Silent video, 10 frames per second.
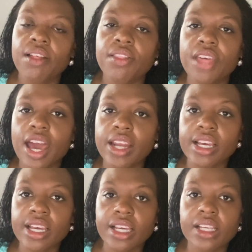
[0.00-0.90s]
that
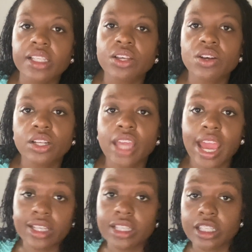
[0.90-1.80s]
is called
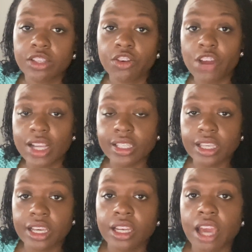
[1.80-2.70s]
Access
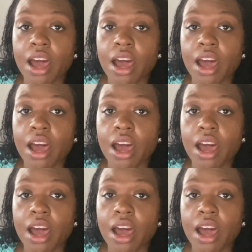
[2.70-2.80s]
Granted